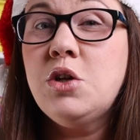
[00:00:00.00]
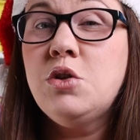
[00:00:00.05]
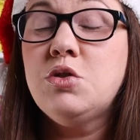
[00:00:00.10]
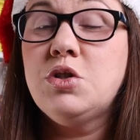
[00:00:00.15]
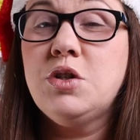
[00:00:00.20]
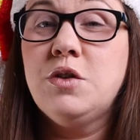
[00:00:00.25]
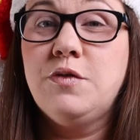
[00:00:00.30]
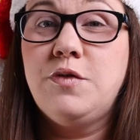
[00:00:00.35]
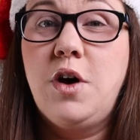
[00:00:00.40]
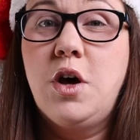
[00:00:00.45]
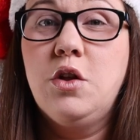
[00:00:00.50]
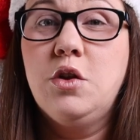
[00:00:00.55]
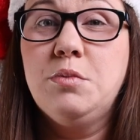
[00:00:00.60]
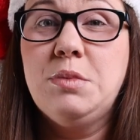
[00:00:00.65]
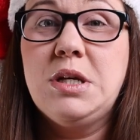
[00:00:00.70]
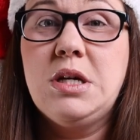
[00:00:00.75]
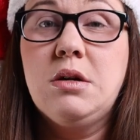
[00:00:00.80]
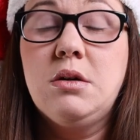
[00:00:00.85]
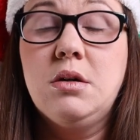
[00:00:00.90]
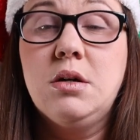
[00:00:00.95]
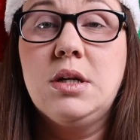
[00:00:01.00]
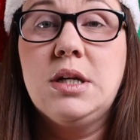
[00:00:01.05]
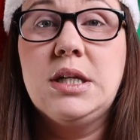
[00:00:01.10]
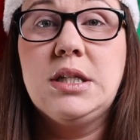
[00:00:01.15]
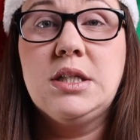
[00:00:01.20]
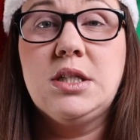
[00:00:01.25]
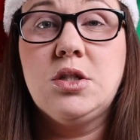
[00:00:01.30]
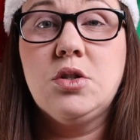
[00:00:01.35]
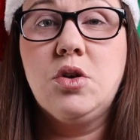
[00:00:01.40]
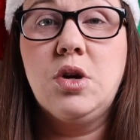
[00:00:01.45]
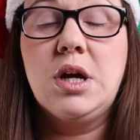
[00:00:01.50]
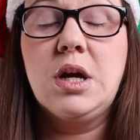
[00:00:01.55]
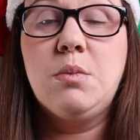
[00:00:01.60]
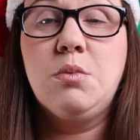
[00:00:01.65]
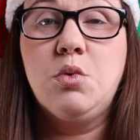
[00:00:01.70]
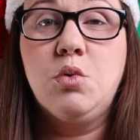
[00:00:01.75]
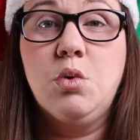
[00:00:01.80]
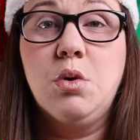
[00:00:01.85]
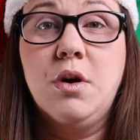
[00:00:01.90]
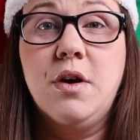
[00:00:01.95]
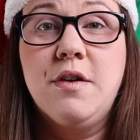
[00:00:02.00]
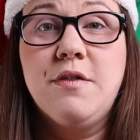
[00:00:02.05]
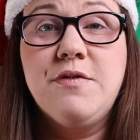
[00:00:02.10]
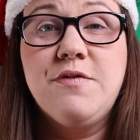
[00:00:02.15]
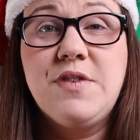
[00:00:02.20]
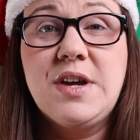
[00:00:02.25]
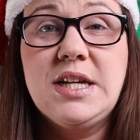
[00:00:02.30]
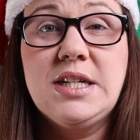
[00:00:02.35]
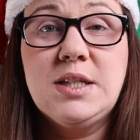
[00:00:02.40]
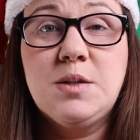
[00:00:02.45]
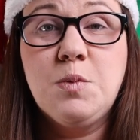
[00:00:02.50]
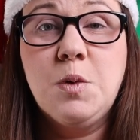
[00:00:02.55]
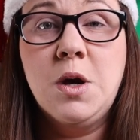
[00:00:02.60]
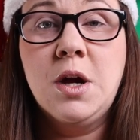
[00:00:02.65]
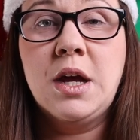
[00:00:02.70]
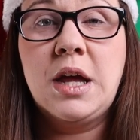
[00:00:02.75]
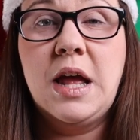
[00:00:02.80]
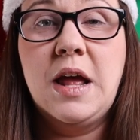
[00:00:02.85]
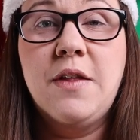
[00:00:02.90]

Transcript: you should follow me on Instagram or Facebook,